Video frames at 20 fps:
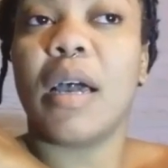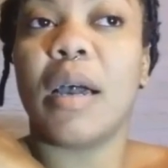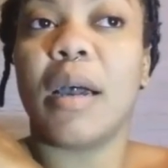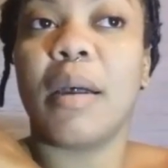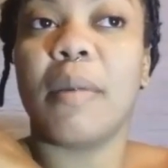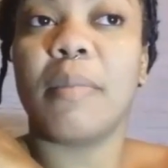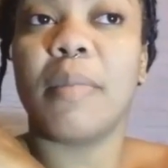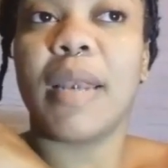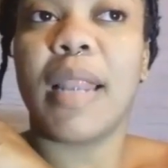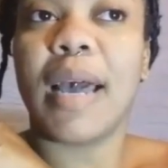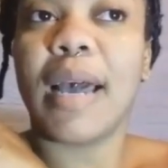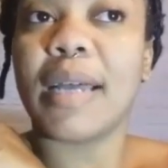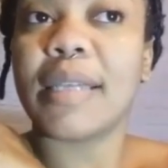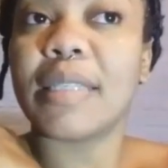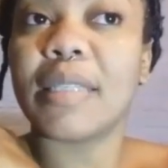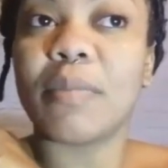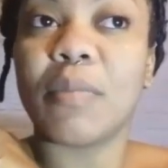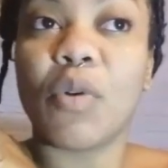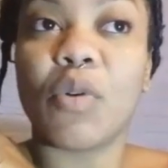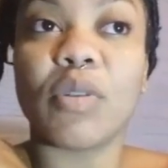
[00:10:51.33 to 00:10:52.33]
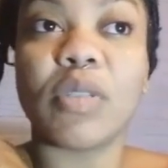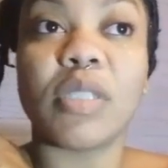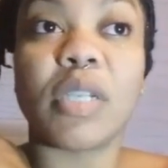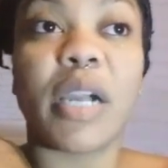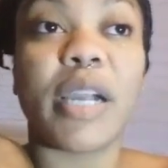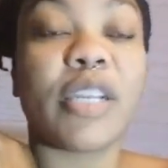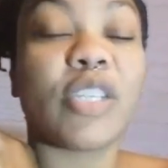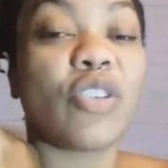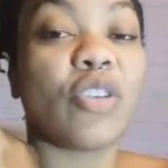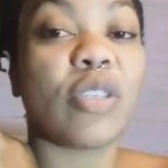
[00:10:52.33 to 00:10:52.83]
last
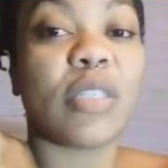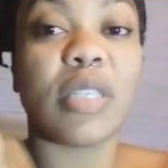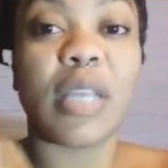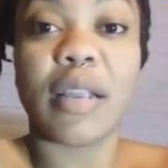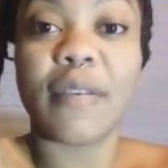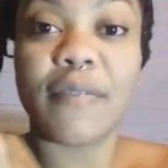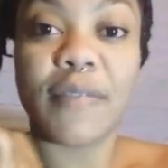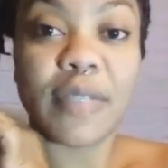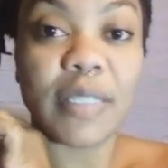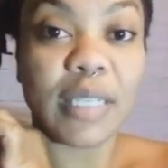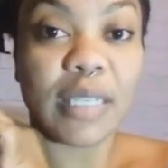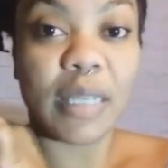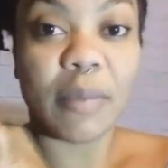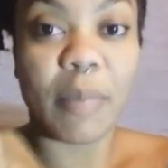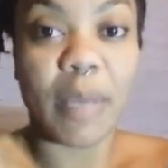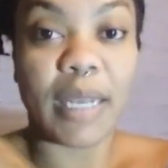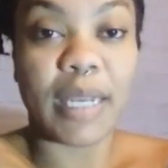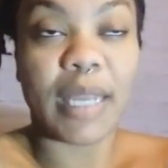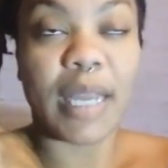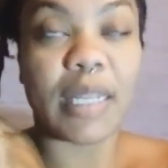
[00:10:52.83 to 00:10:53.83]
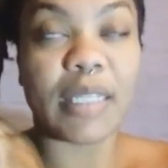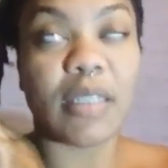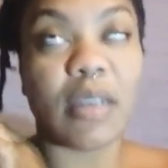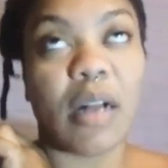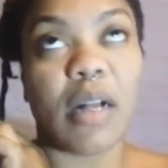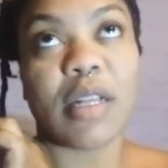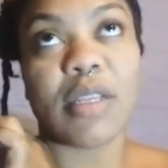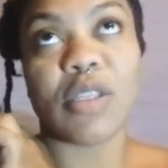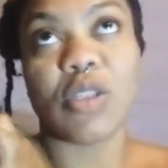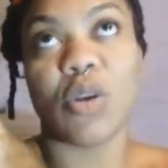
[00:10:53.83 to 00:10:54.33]
month, or just not fitting him any at
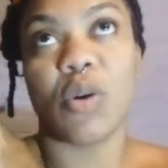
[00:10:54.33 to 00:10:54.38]
all.